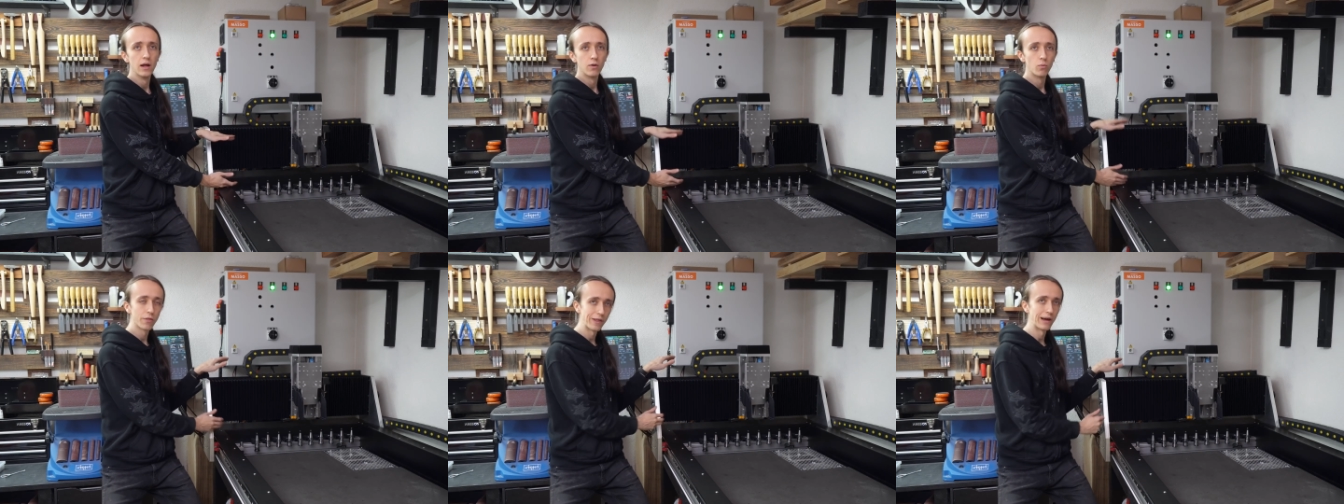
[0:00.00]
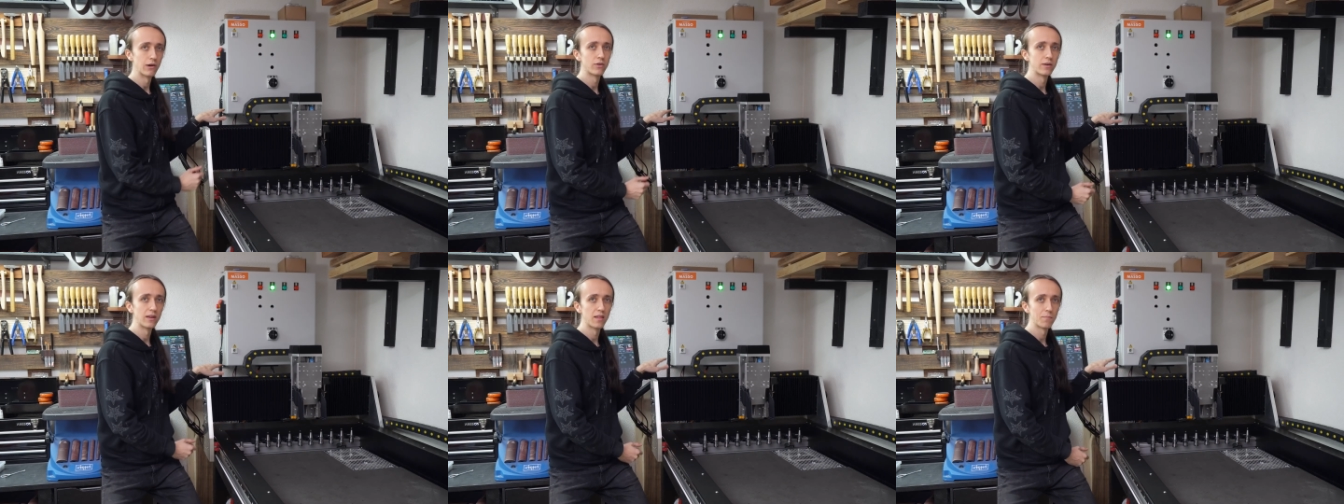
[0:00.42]

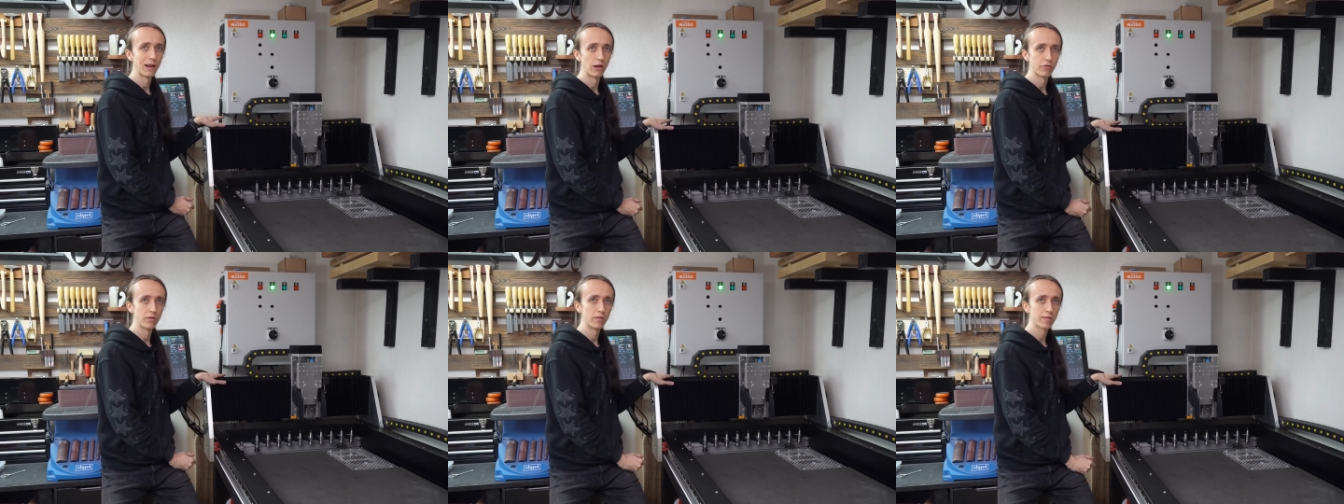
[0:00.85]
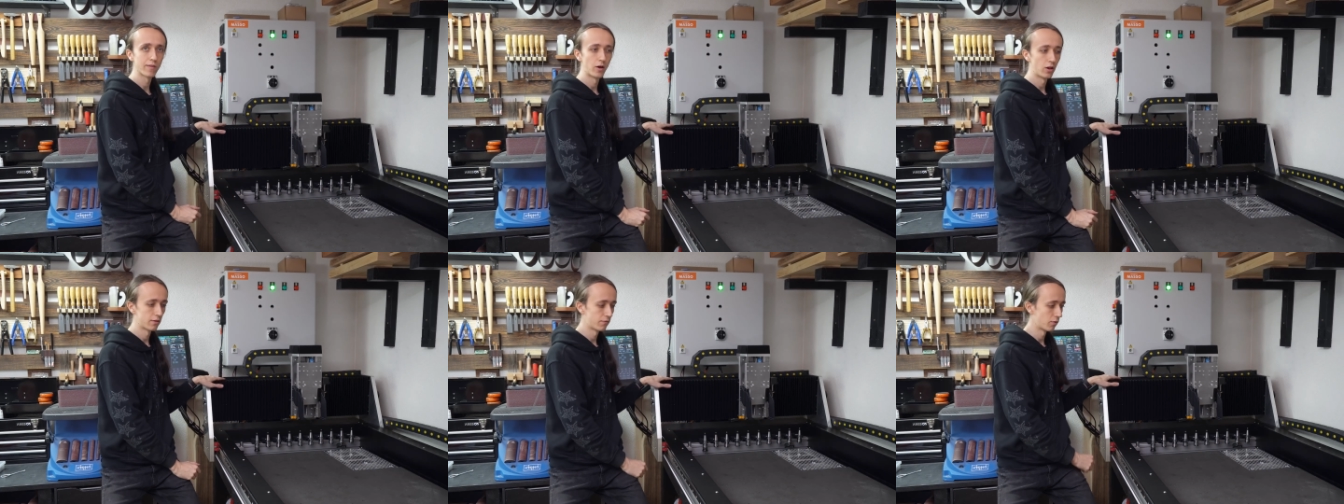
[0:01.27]
without these bellows
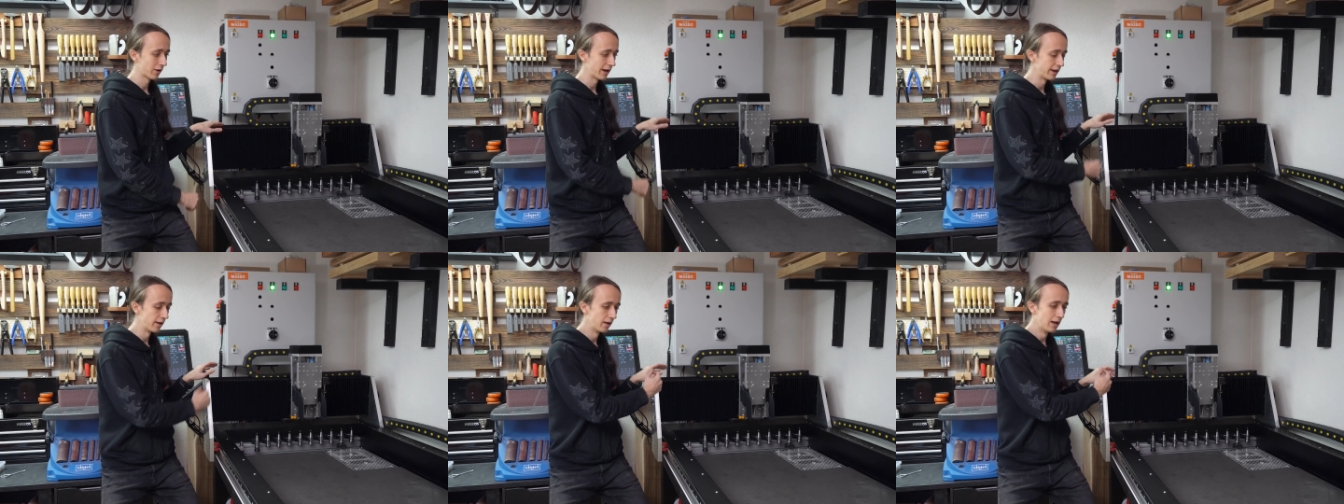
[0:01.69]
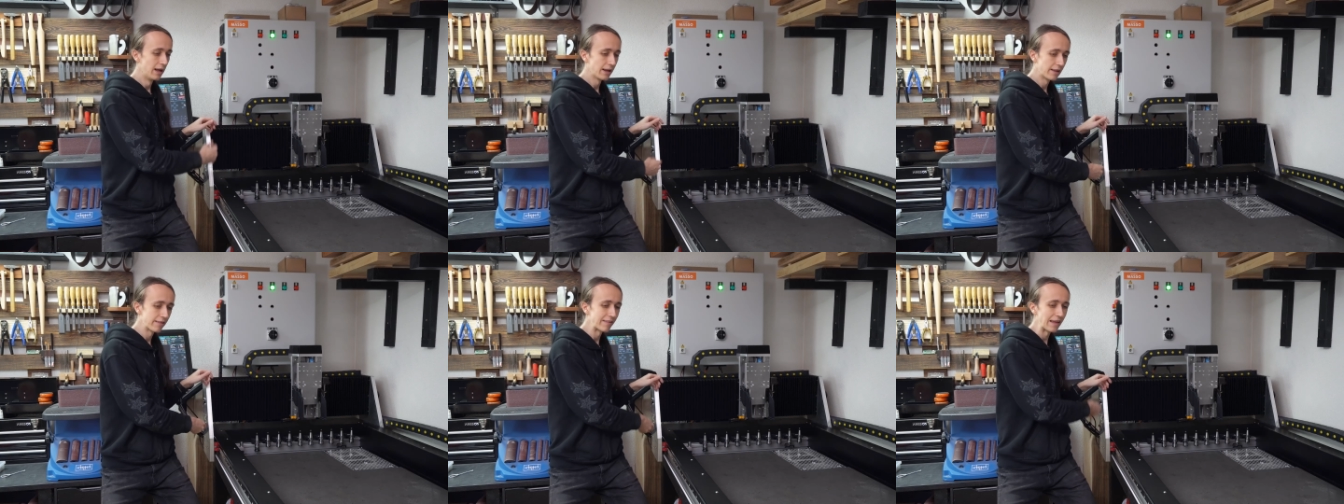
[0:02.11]
installed for kind of
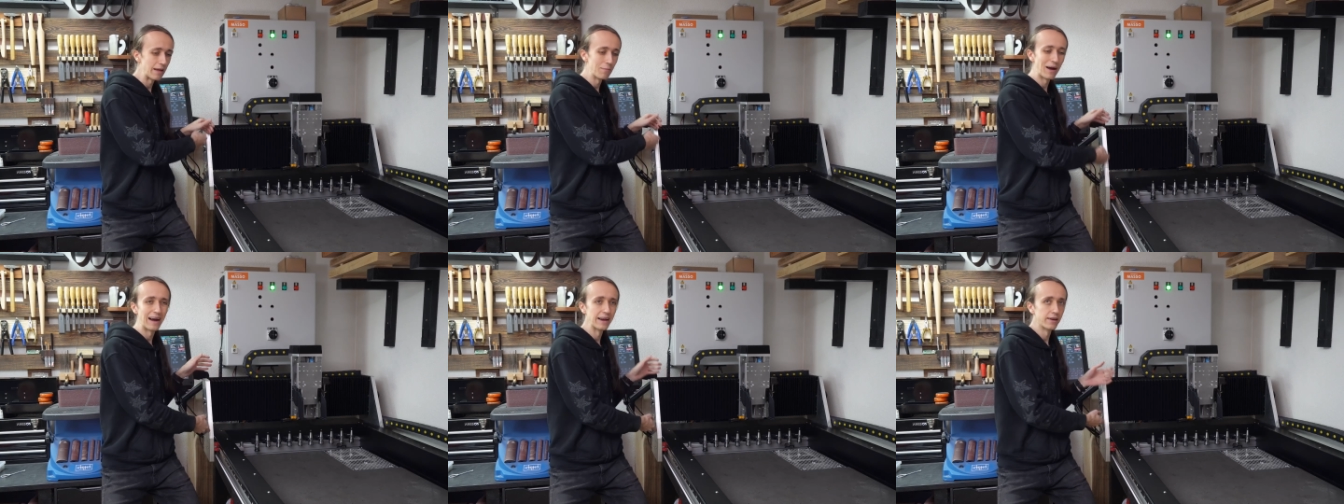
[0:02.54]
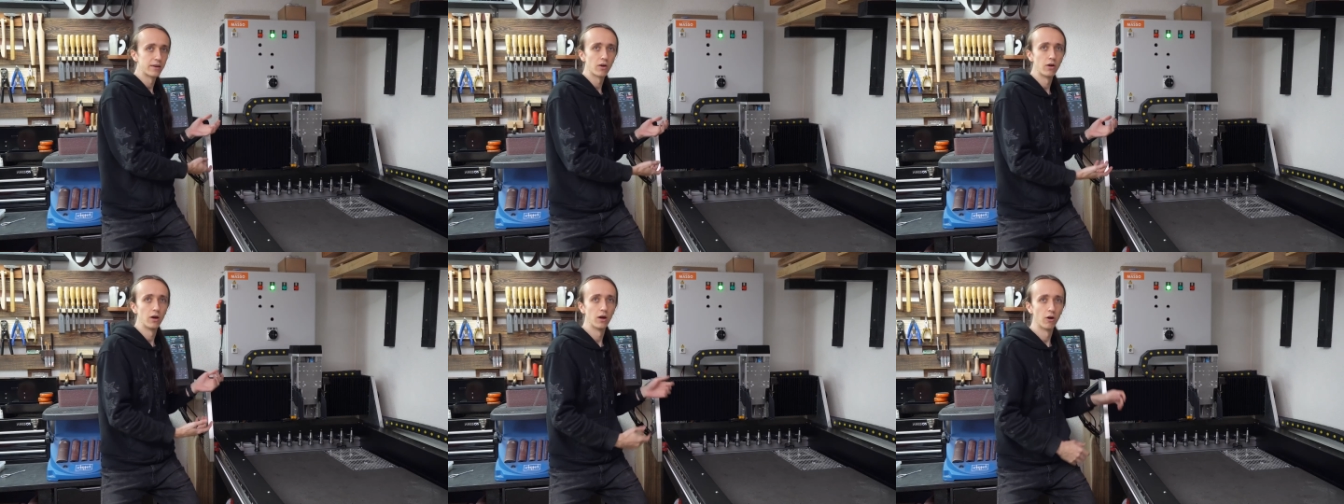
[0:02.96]
the same height
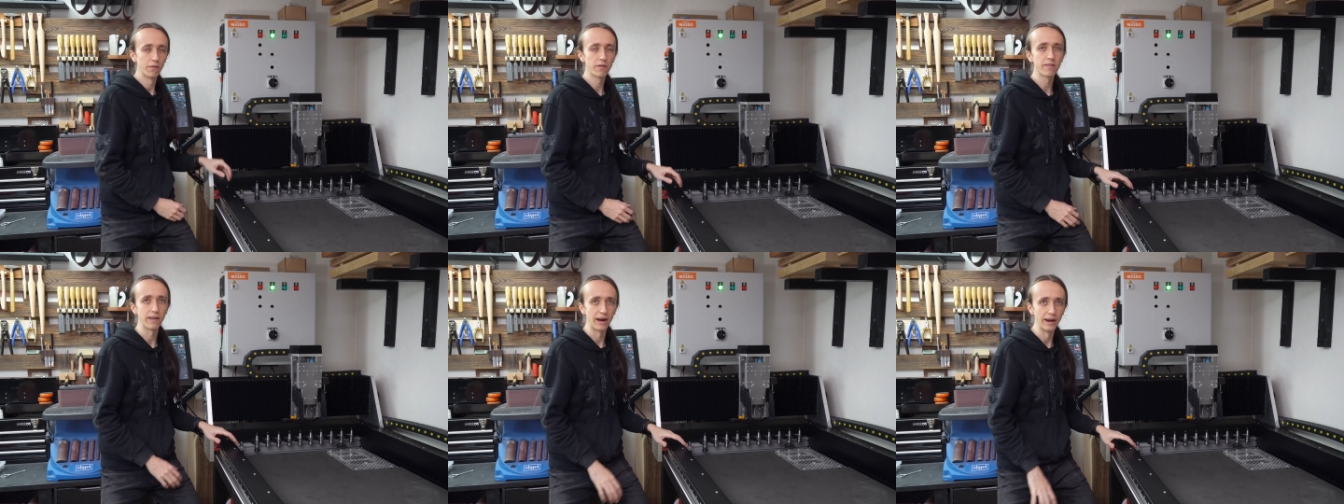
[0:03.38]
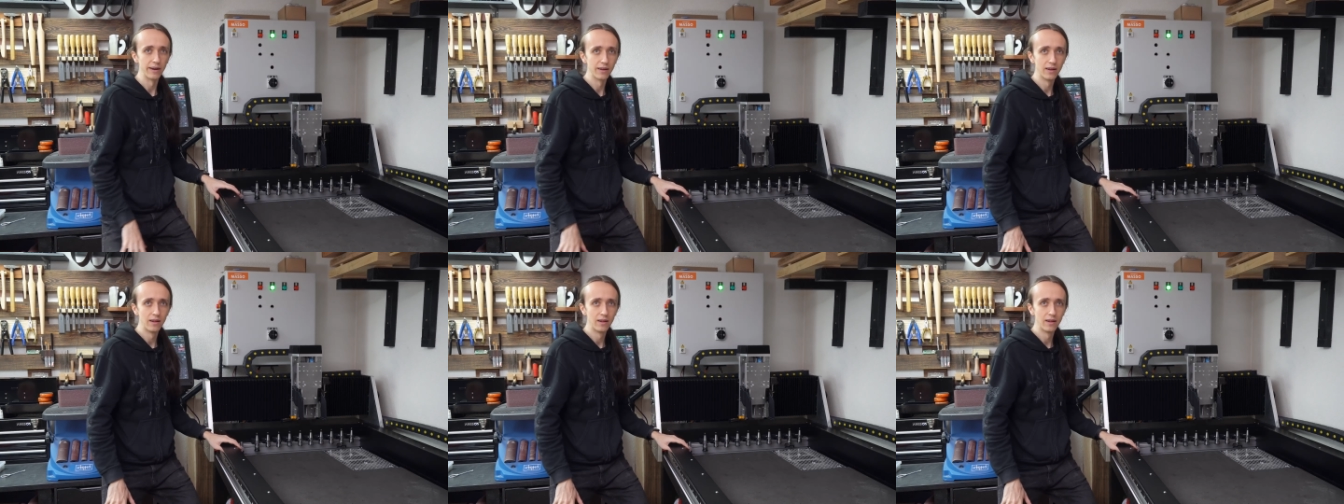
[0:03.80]
uh, on the side.